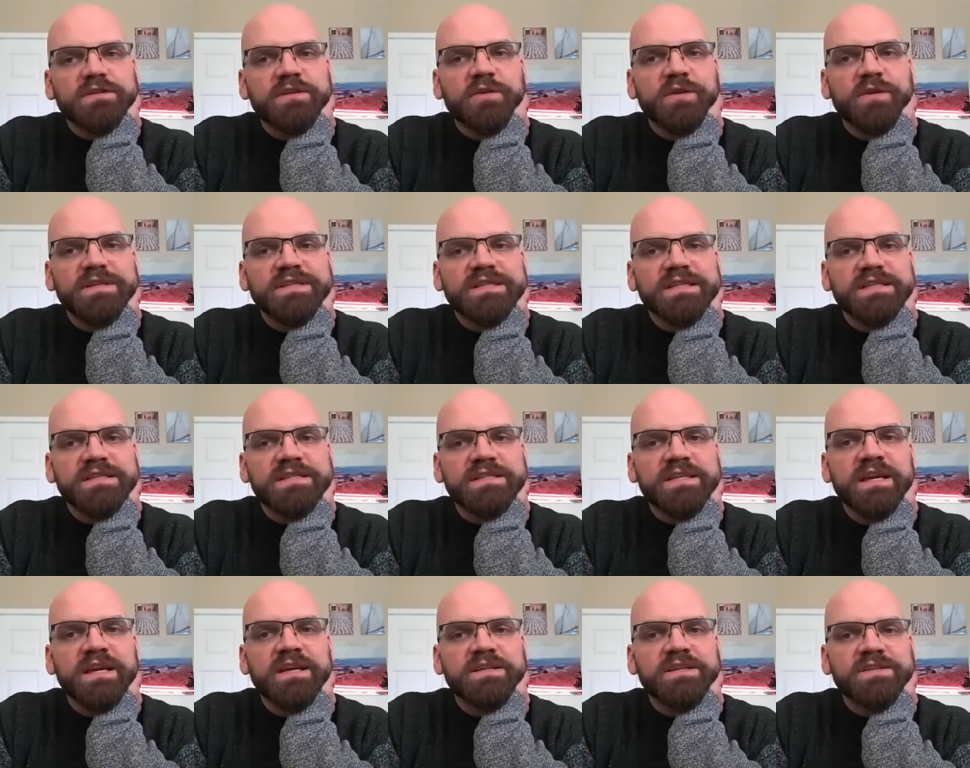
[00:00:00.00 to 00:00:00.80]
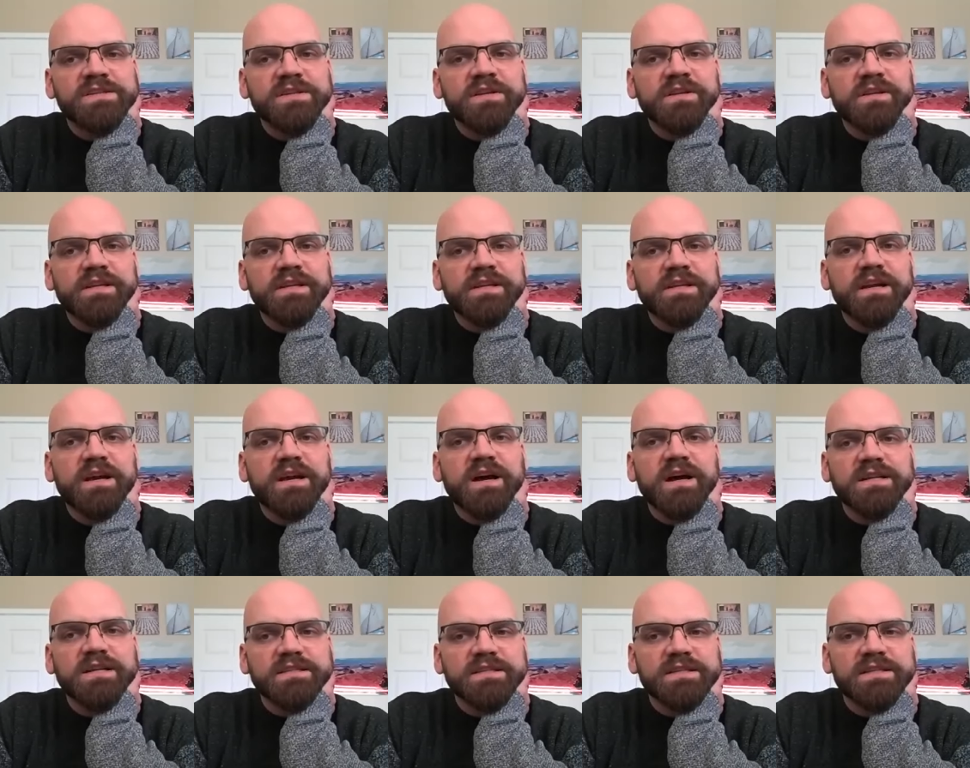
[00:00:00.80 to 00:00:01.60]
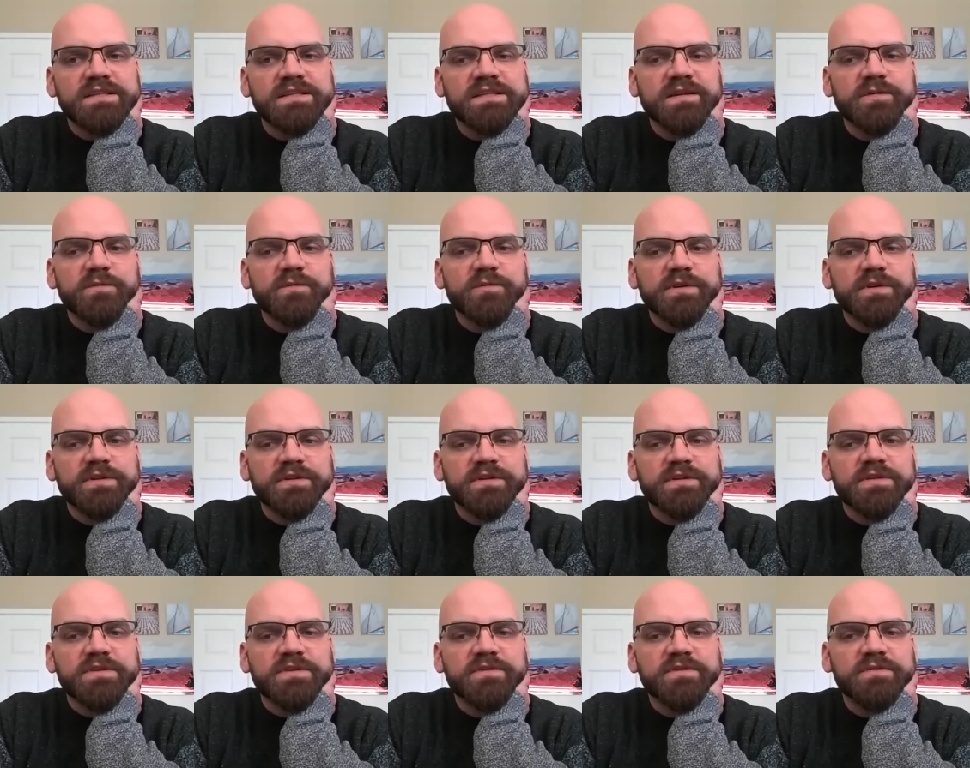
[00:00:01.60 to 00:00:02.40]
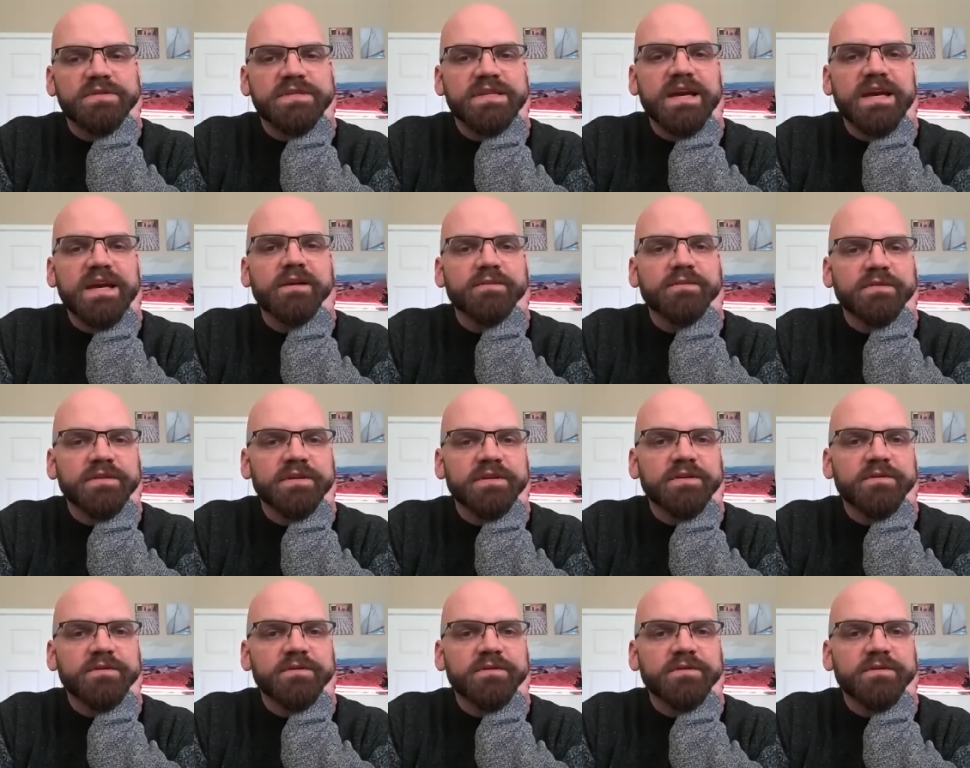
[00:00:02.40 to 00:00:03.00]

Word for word: so it's intentionally causing someone to doubt